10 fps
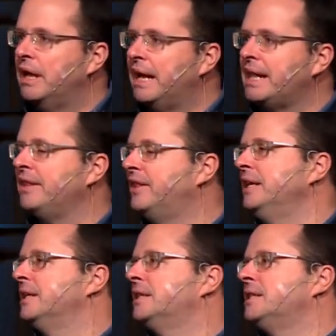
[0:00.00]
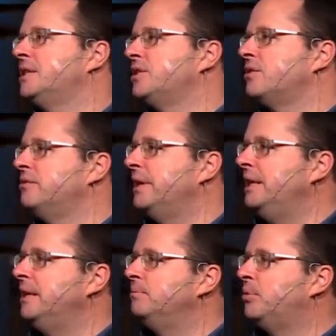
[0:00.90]
and I think that this is a
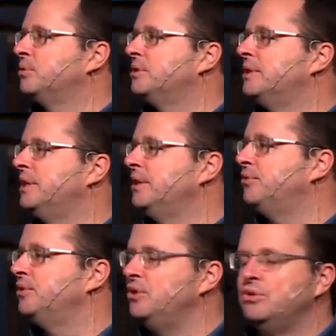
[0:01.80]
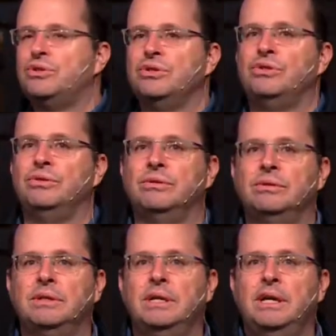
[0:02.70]
really important thing for you to do.
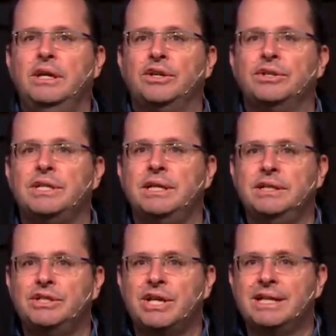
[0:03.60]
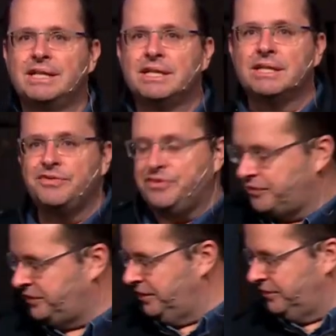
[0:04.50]
Because in Genesis
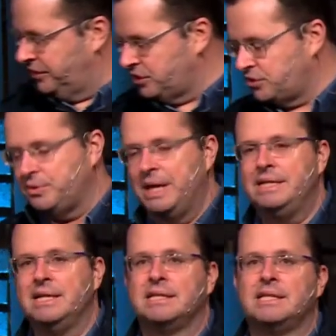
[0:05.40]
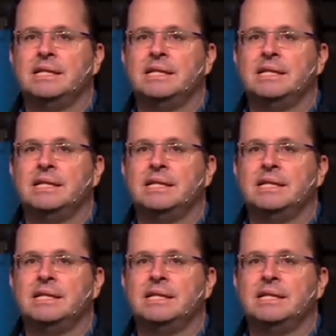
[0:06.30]
50, verse 20,